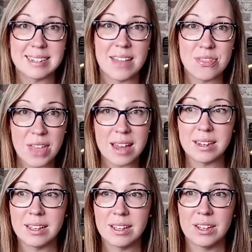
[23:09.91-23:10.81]
And
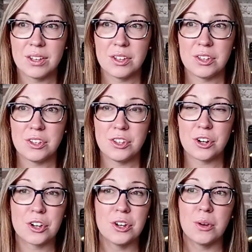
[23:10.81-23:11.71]
then
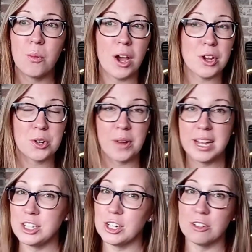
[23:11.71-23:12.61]
you're going to want your
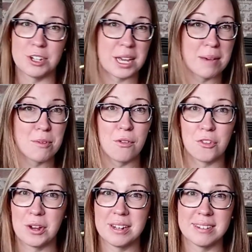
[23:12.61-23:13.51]
grandchildren to come
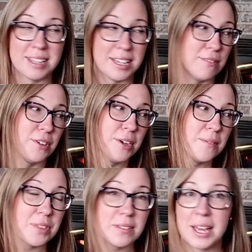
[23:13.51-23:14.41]
over and leave
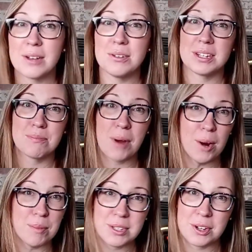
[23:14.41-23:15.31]
Legos and
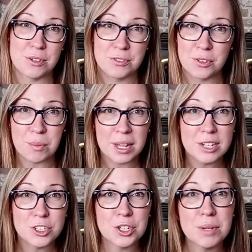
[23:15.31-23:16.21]
Barbies on your floor
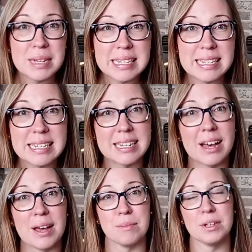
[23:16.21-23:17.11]
because you're going to miss this
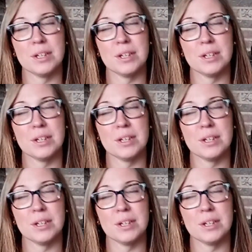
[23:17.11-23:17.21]
time.